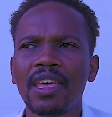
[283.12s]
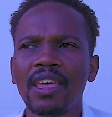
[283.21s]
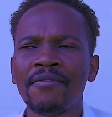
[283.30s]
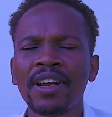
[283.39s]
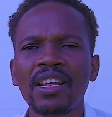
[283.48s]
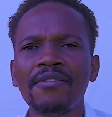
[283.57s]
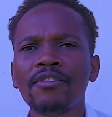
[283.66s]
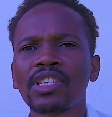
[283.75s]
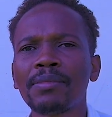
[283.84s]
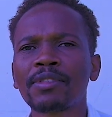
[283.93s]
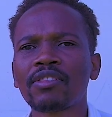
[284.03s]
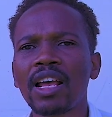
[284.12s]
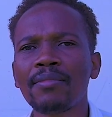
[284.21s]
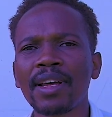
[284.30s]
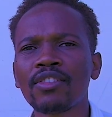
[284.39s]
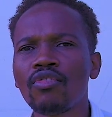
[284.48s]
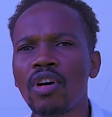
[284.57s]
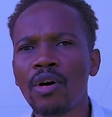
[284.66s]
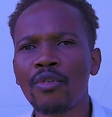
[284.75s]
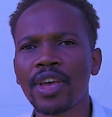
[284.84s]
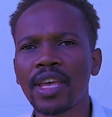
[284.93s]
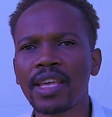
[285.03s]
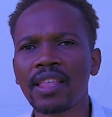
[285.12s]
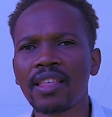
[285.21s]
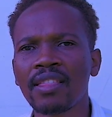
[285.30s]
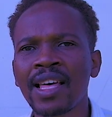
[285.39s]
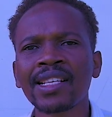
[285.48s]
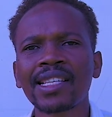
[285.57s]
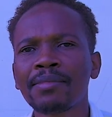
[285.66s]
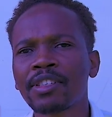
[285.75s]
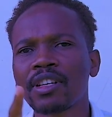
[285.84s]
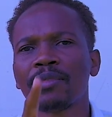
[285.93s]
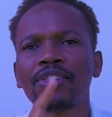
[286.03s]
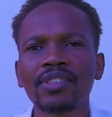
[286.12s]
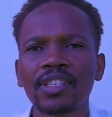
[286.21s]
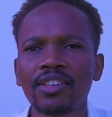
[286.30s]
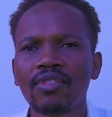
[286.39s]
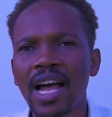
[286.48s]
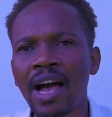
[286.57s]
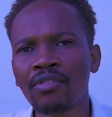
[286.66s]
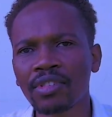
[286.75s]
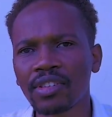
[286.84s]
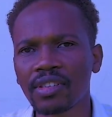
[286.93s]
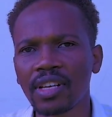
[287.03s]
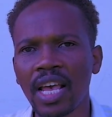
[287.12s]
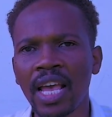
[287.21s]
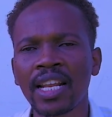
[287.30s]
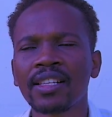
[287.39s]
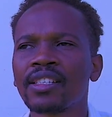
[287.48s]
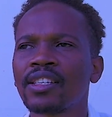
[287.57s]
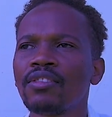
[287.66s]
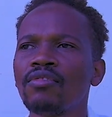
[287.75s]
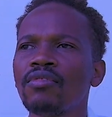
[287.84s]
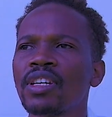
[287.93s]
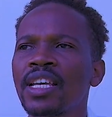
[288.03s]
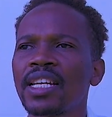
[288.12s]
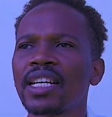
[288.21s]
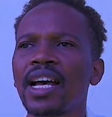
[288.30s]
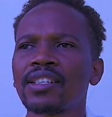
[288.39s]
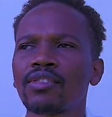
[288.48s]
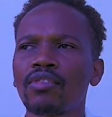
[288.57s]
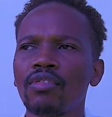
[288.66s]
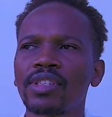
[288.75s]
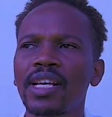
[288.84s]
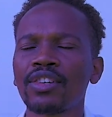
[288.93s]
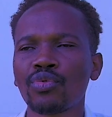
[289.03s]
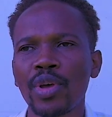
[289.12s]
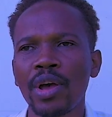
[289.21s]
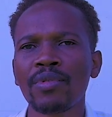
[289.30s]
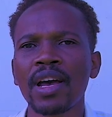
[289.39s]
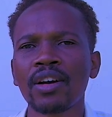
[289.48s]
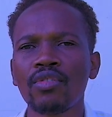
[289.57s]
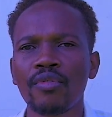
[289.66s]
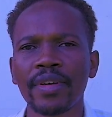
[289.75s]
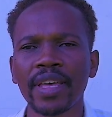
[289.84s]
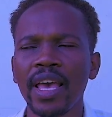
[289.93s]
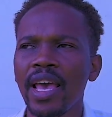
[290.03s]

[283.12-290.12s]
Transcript: even if you subscribe and go away, that subscription still counts, and it's still getting us closer to where we are going.